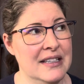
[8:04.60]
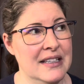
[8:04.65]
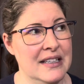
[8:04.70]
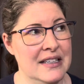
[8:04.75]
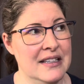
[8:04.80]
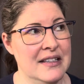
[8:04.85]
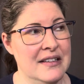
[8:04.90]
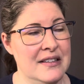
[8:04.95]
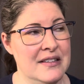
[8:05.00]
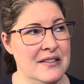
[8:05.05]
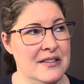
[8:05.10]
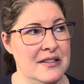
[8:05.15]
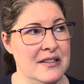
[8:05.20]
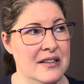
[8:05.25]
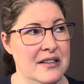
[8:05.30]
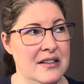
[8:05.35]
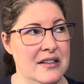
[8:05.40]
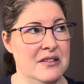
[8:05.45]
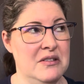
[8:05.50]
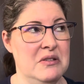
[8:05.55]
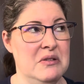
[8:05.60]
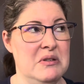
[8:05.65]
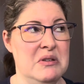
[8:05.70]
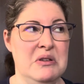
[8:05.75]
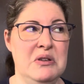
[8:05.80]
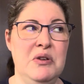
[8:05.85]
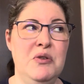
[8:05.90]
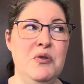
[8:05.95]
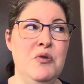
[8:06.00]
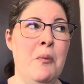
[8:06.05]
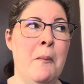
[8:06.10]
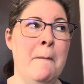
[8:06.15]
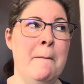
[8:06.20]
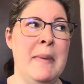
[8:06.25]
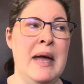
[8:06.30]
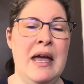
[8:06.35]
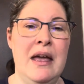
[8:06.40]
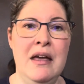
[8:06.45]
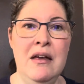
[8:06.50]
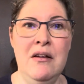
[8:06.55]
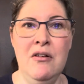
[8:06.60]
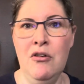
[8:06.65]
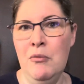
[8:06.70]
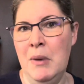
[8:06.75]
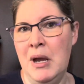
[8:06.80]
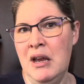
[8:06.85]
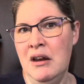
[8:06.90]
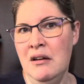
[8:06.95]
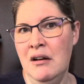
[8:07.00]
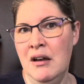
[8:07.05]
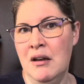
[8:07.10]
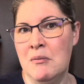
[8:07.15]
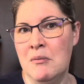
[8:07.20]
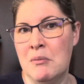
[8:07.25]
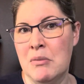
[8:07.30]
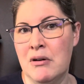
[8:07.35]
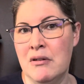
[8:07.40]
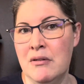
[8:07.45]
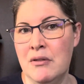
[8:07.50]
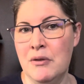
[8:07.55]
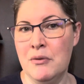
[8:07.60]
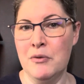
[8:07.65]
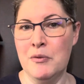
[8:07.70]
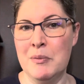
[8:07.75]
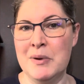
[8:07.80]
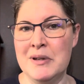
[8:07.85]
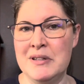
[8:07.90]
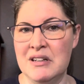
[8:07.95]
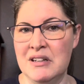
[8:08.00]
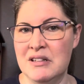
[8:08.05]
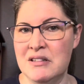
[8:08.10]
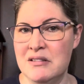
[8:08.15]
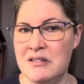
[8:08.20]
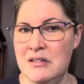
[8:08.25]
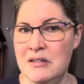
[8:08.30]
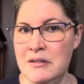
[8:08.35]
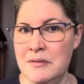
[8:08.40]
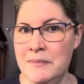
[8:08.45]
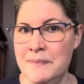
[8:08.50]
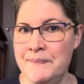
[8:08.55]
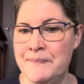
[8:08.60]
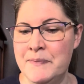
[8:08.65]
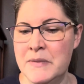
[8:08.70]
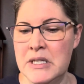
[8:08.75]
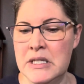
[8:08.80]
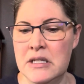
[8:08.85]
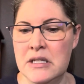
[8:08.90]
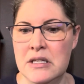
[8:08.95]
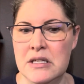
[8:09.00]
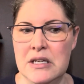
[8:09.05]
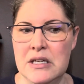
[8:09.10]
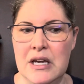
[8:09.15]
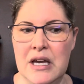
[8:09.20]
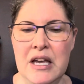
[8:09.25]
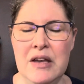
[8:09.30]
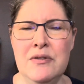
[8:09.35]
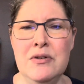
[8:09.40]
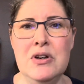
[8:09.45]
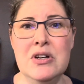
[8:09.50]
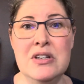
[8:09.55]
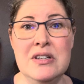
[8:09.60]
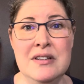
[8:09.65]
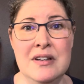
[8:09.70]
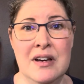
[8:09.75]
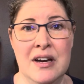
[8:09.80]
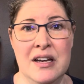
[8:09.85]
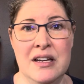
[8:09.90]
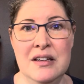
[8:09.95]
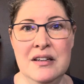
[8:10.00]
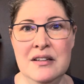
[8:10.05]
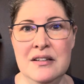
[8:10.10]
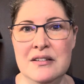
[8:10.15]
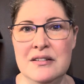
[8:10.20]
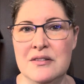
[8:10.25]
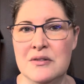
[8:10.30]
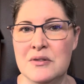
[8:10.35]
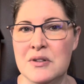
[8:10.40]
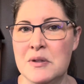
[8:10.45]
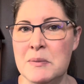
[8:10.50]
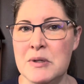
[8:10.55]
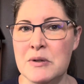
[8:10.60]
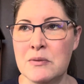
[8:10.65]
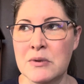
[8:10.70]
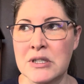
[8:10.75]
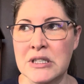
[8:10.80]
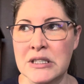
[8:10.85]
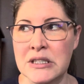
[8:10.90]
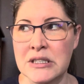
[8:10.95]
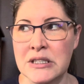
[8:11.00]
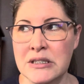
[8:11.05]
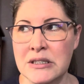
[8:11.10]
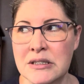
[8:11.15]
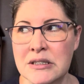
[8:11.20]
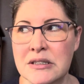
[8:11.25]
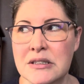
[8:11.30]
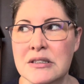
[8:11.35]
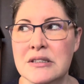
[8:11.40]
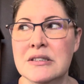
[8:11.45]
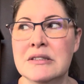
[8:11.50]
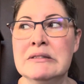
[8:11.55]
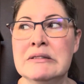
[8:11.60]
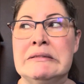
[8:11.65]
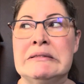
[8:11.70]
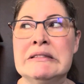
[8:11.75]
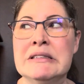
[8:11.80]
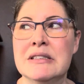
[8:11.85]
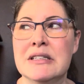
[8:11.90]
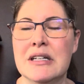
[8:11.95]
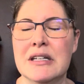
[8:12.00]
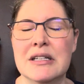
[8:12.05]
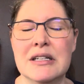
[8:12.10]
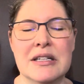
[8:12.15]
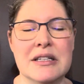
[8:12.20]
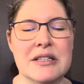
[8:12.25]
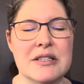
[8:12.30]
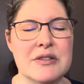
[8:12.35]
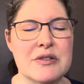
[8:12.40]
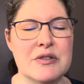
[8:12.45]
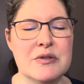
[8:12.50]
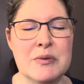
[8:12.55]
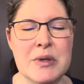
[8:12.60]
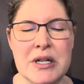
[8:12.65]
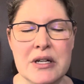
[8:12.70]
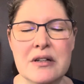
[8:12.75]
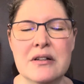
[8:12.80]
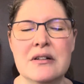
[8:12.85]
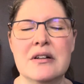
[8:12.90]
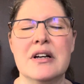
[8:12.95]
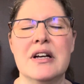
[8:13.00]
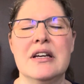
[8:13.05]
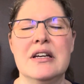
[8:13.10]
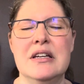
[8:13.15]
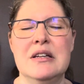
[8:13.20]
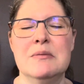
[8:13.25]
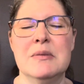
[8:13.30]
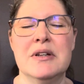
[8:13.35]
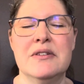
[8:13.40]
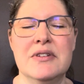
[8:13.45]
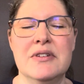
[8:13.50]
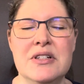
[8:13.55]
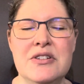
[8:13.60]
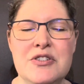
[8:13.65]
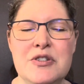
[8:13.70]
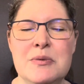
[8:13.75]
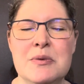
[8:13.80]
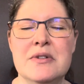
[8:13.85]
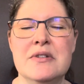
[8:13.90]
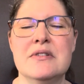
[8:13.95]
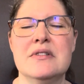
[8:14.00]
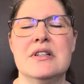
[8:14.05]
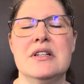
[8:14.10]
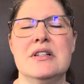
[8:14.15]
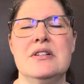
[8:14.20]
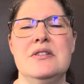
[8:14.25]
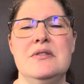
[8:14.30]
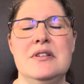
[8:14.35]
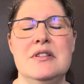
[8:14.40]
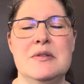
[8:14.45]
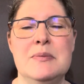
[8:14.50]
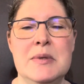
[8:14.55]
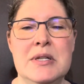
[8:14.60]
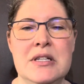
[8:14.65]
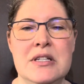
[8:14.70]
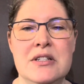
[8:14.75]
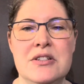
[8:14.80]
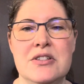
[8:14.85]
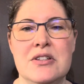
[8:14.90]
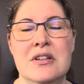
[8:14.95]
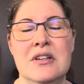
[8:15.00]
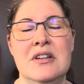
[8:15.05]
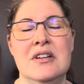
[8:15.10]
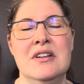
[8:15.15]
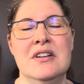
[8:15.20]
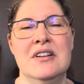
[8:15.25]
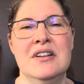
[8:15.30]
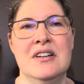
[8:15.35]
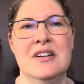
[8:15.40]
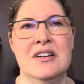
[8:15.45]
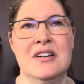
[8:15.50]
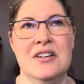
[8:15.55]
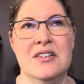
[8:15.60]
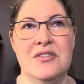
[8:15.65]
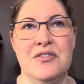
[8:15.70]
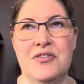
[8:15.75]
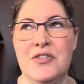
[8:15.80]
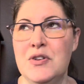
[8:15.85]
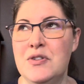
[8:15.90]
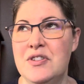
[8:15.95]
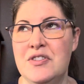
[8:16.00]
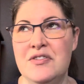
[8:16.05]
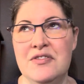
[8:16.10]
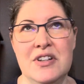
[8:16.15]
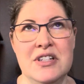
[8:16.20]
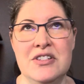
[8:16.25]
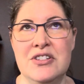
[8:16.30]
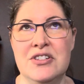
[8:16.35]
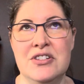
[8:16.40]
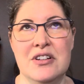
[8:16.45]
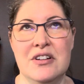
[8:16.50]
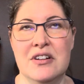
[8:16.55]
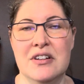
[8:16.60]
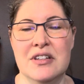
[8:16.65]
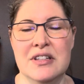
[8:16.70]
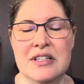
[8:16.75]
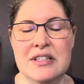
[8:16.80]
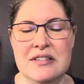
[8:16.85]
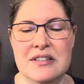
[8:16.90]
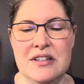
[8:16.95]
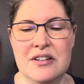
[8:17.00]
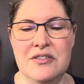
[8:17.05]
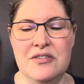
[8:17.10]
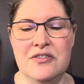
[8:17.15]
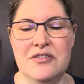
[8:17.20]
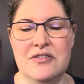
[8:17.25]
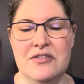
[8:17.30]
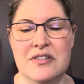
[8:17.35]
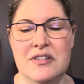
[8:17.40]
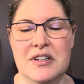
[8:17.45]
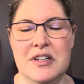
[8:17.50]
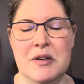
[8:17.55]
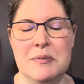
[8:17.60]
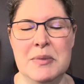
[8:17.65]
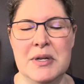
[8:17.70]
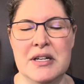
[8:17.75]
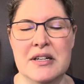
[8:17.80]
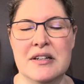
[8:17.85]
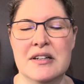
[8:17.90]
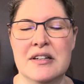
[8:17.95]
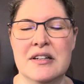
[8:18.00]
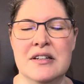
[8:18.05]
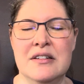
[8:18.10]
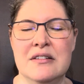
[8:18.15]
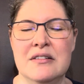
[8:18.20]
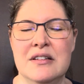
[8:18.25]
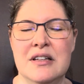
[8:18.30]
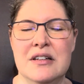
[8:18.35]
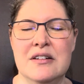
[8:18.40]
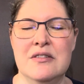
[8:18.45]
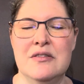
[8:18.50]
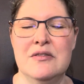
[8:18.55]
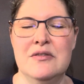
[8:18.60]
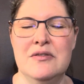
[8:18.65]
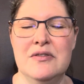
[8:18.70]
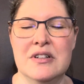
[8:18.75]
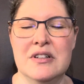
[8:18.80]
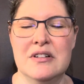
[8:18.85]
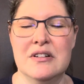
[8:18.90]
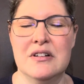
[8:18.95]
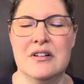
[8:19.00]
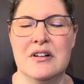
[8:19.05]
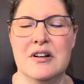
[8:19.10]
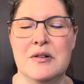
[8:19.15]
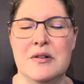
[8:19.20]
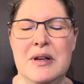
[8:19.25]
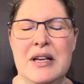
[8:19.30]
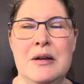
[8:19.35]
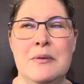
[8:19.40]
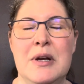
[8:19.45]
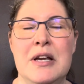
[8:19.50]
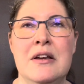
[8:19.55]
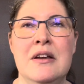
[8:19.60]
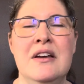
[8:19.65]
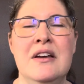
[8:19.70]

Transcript: is you may or may not burn through potassium. I have a good diet, don't get me wrong. I swear I eat my vegetables. I do eat spinach, fruits, veg, all that stuff. Cut back on a lot of carb. Anyway,